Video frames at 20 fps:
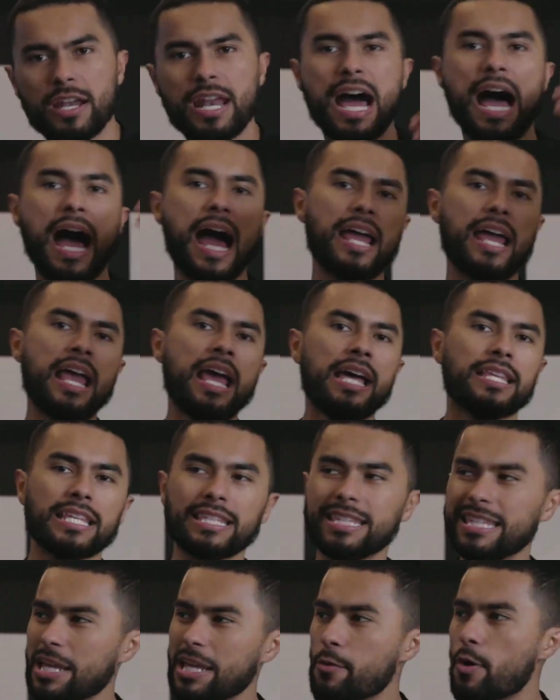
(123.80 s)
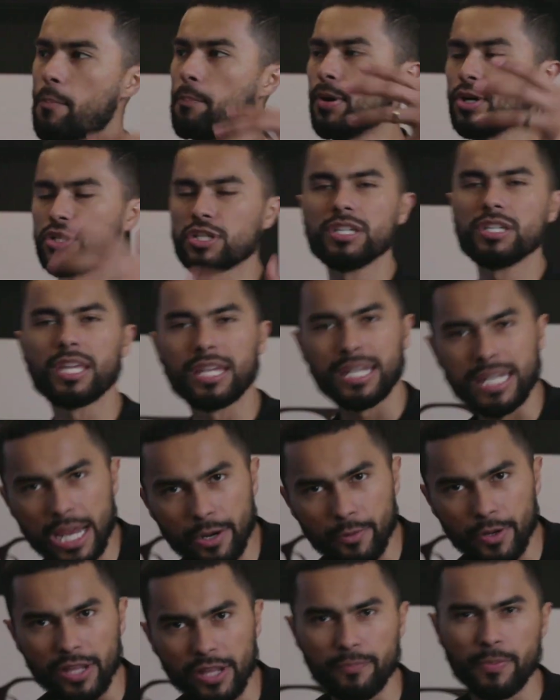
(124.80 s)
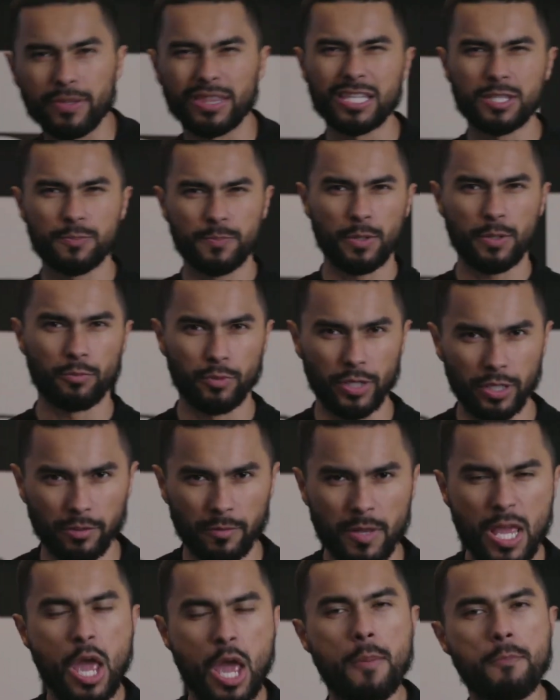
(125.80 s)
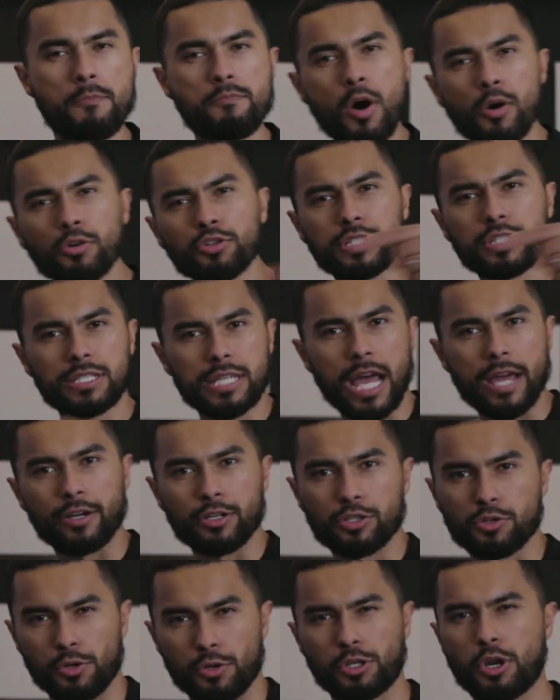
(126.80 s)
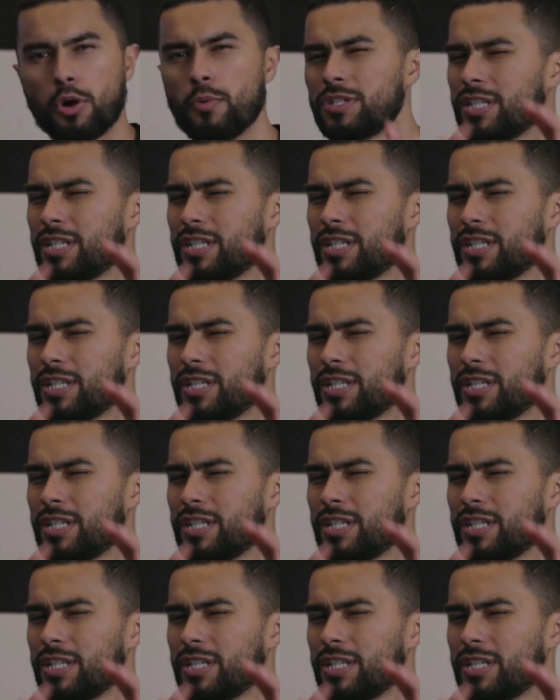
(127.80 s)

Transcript: on high. They were pushing the narrative, but let's be real. Most designer stores, go